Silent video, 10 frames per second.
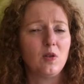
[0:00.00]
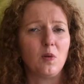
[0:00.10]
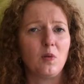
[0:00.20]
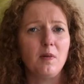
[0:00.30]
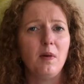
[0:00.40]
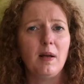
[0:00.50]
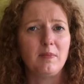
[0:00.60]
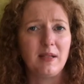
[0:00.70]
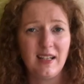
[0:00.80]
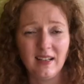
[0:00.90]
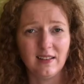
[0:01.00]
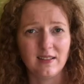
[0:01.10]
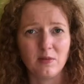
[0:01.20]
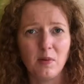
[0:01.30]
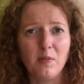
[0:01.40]
or we might be
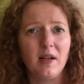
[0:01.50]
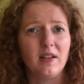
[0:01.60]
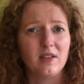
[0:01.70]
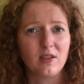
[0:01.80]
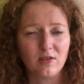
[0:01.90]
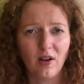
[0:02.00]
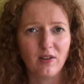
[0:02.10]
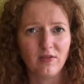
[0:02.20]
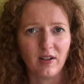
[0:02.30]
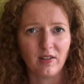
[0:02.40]
killed. We might not survive very